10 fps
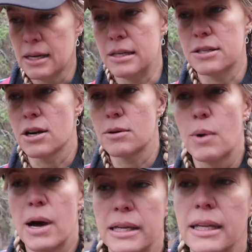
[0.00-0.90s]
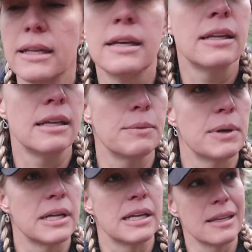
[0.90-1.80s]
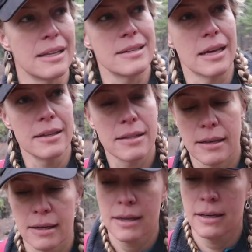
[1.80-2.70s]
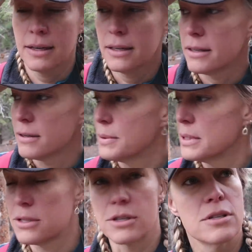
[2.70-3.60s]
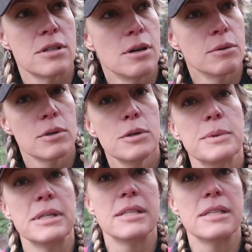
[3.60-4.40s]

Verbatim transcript: he started whining and he wanted in the tent. There was just no room